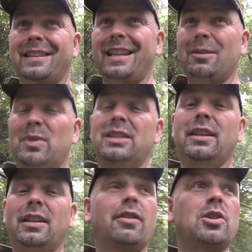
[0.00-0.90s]
that
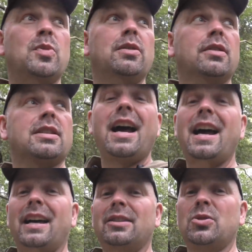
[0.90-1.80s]
particular experience I
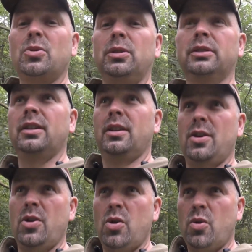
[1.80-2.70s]
had told
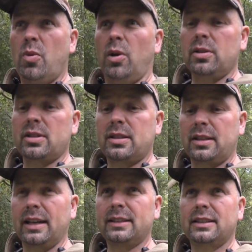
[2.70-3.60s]
was
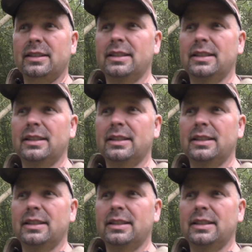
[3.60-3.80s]
that